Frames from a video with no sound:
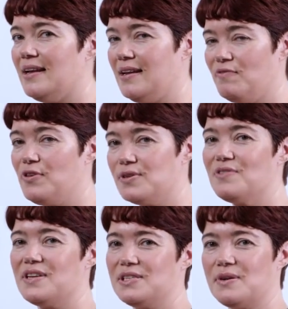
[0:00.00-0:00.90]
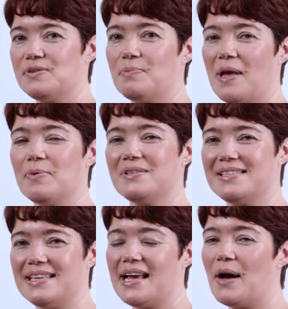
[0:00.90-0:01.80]
and in future videos, you'll be able
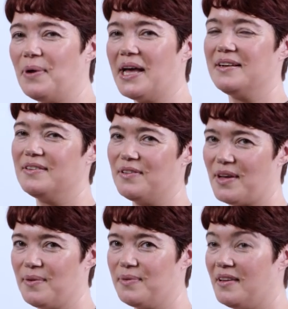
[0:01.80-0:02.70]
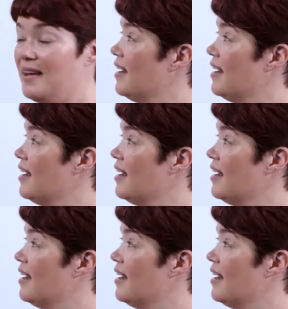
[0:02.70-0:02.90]
to see how we handle those.